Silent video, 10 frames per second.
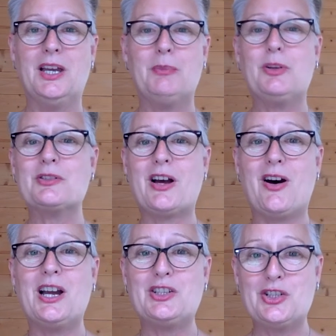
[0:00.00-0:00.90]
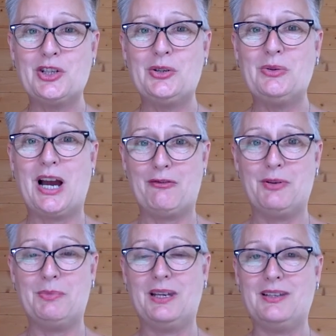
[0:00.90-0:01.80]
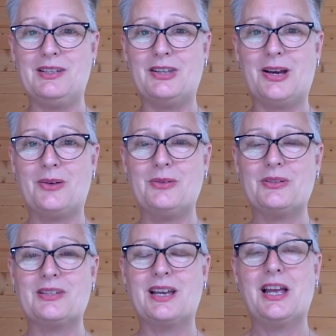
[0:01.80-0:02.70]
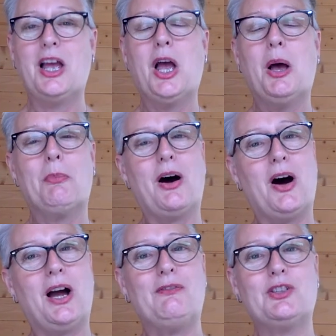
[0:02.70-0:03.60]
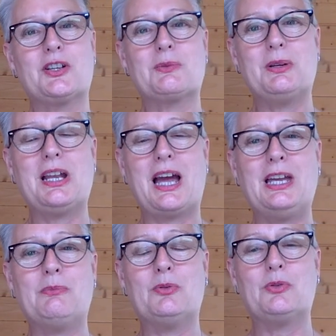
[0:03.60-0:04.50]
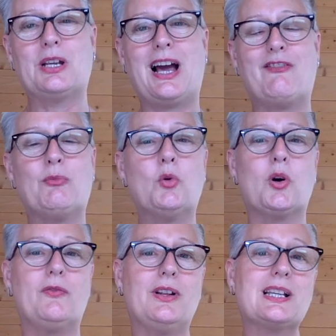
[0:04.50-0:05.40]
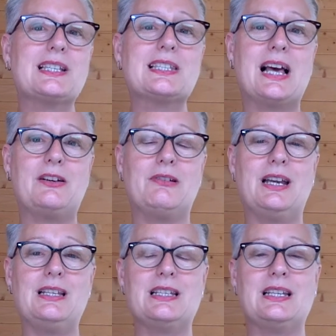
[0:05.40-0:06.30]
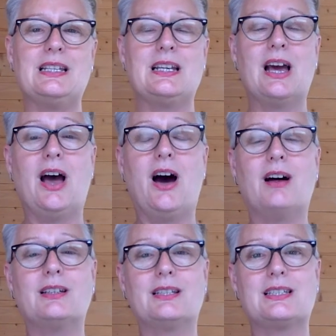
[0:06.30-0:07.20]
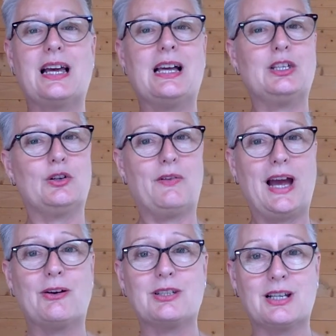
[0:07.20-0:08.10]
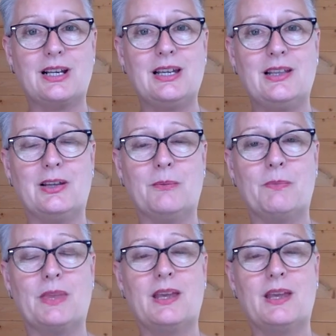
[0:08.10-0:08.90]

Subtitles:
Because I too have repeated those, but I've just been able to have a more of an accelerated understanding of how to clear them